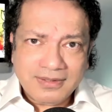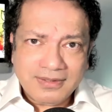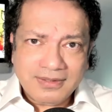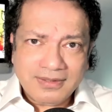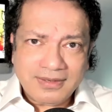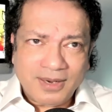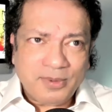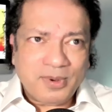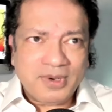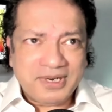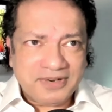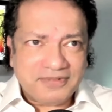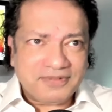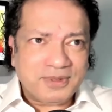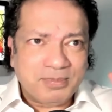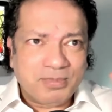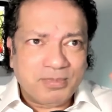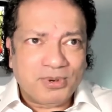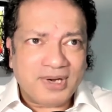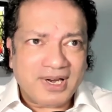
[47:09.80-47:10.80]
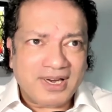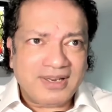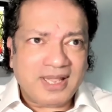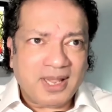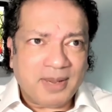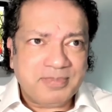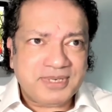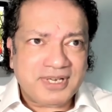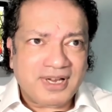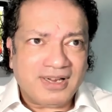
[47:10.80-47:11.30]
I wonder if the boat had
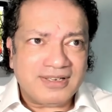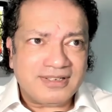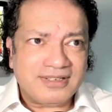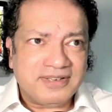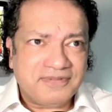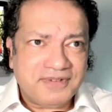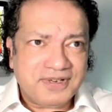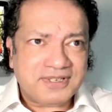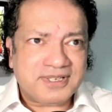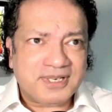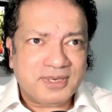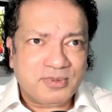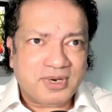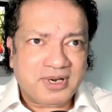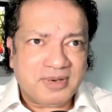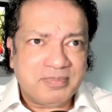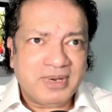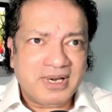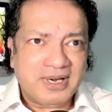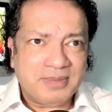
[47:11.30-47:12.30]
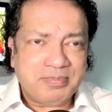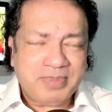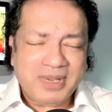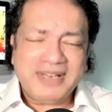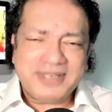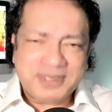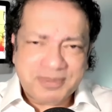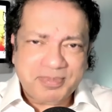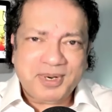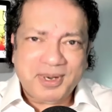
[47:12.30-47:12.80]
capsized, if he still would have been at
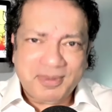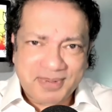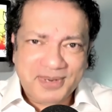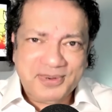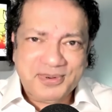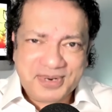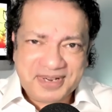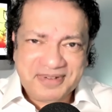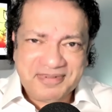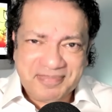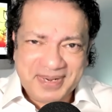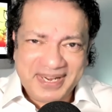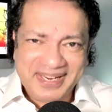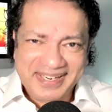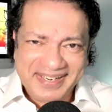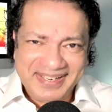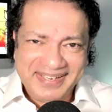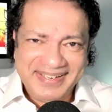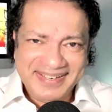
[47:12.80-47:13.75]
peace, he probably would have been.